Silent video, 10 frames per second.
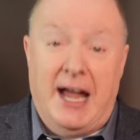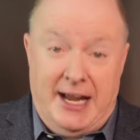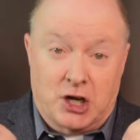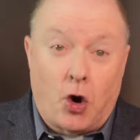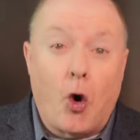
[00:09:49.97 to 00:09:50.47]

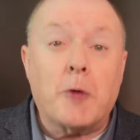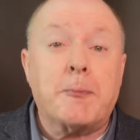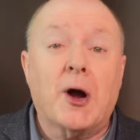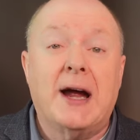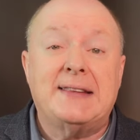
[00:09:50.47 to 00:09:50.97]

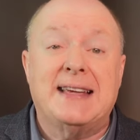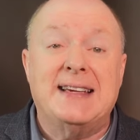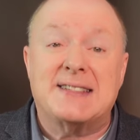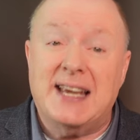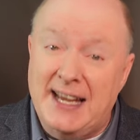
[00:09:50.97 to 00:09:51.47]
Incorporate
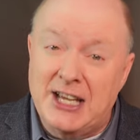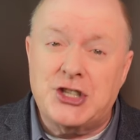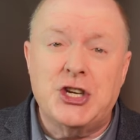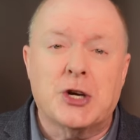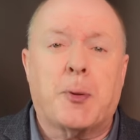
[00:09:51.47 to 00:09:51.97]
these
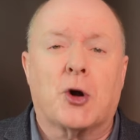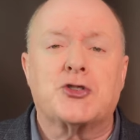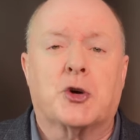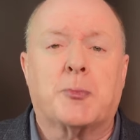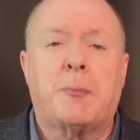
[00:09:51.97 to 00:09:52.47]
into your
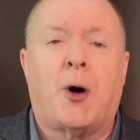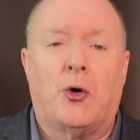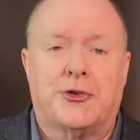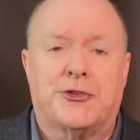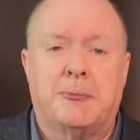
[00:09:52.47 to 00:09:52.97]
personal
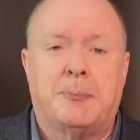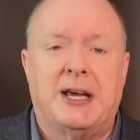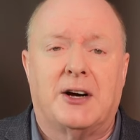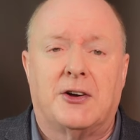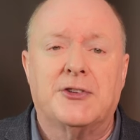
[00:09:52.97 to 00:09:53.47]
proposals and
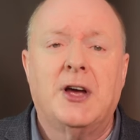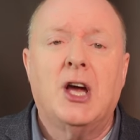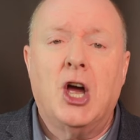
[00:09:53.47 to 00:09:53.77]
appeals,